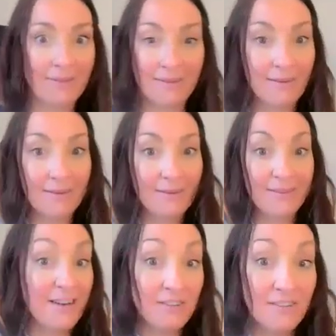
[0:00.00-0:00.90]

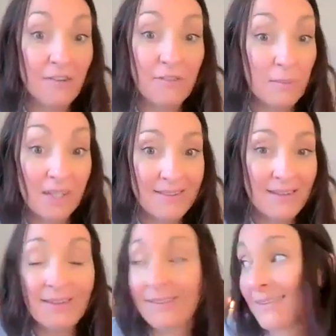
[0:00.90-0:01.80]
it's not serving me, is
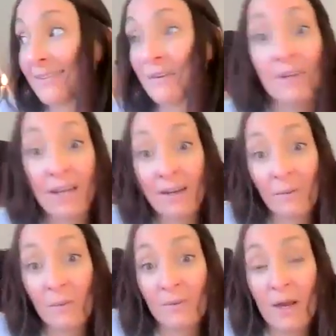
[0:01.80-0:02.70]
it? Is it serving
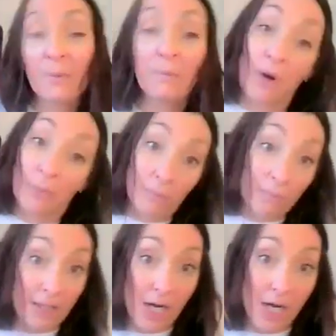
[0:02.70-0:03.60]
anyone around me?
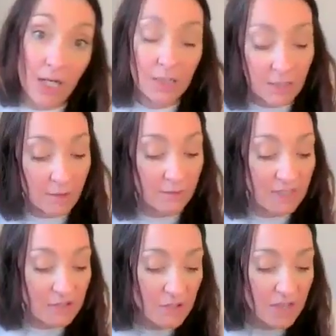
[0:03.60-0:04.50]
Probably not.
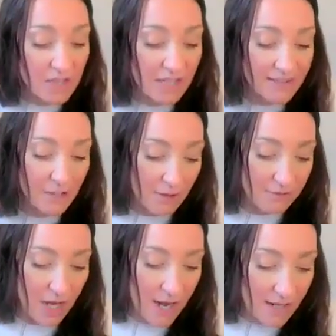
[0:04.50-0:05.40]
These are the things that you
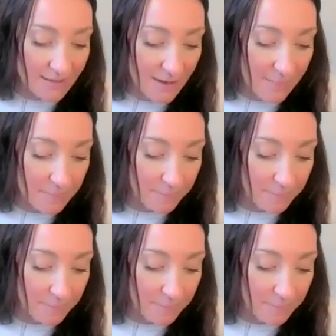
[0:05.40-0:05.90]
have to ask.